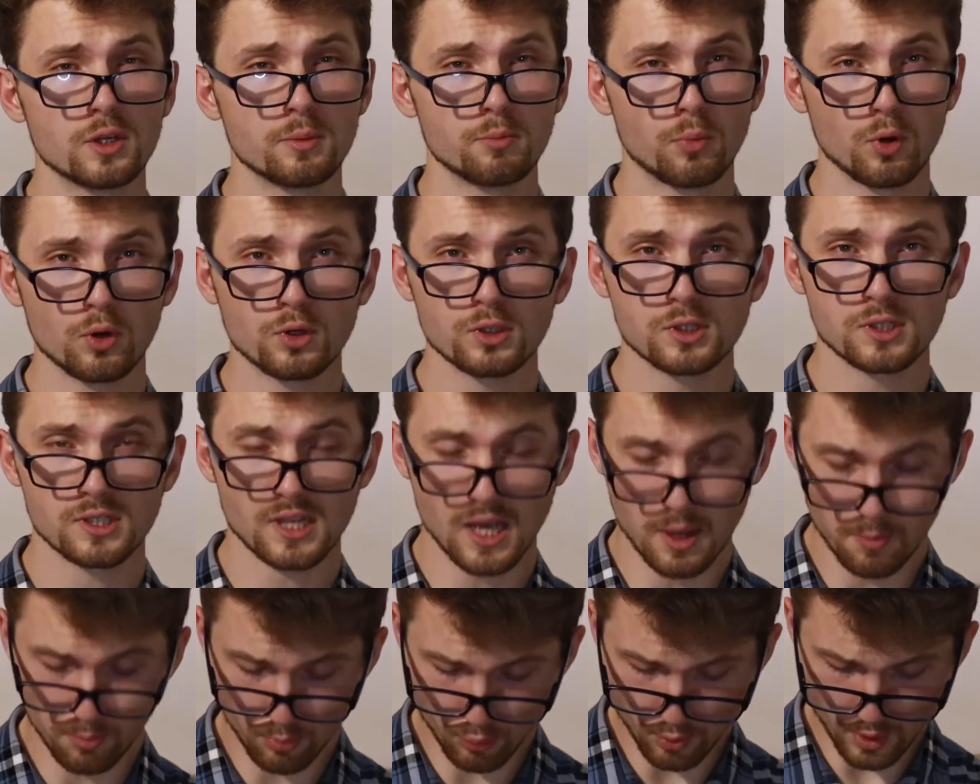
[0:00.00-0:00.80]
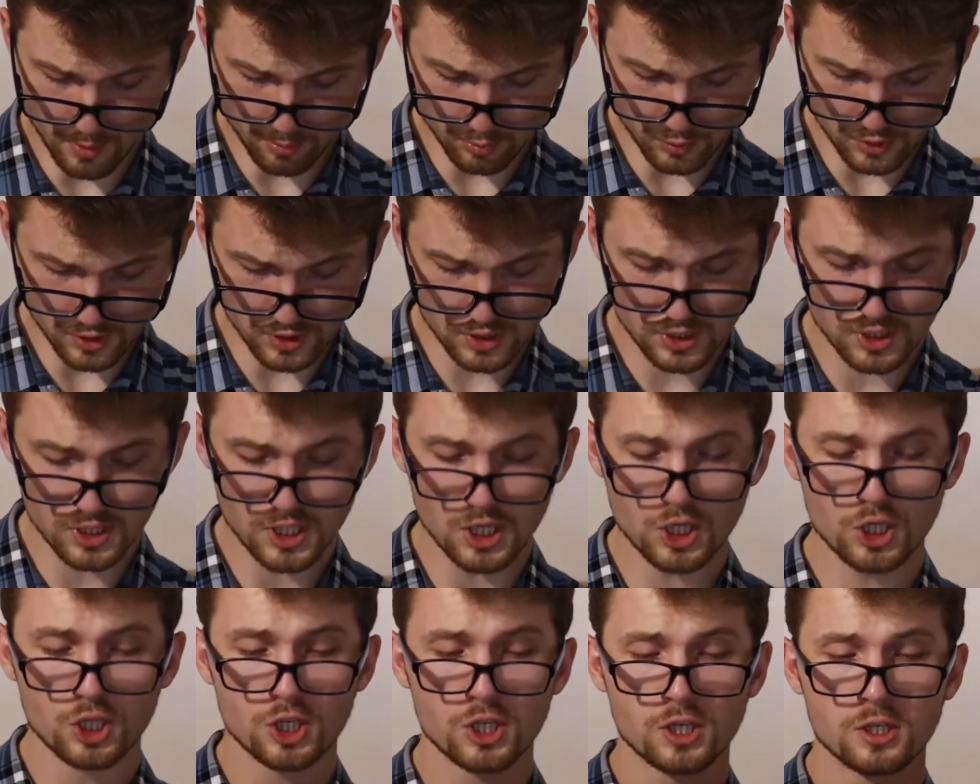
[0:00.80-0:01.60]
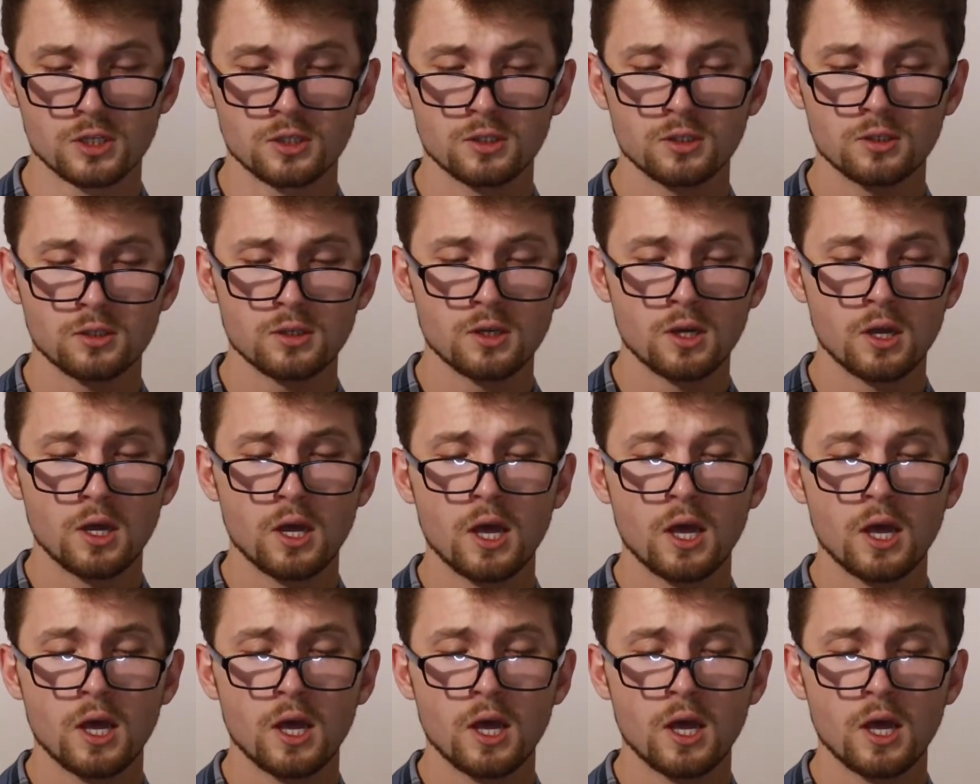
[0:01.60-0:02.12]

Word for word: the books, a preposition